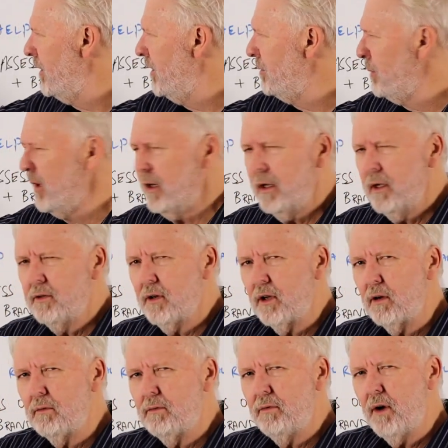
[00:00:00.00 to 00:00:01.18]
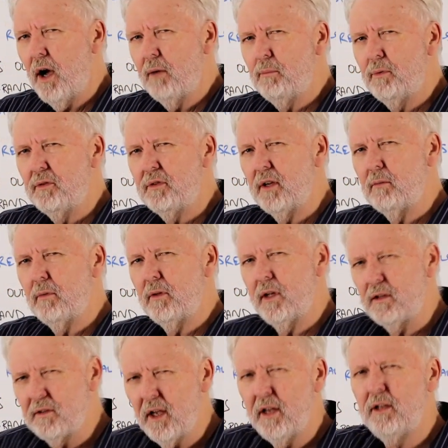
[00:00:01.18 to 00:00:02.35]
This brand here's only got 5% and
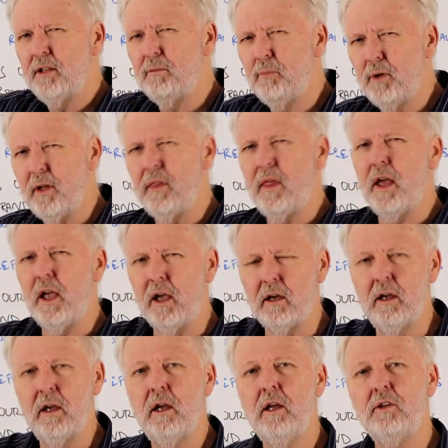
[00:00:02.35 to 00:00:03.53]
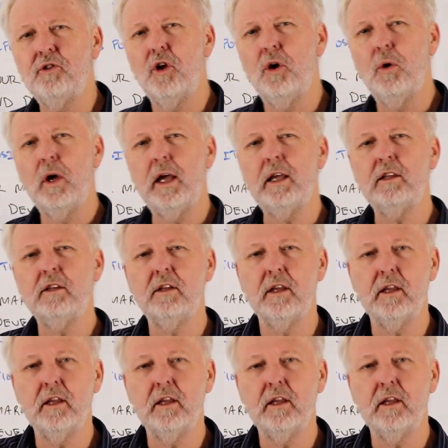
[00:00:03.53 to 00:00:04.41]
they tend to be there. So it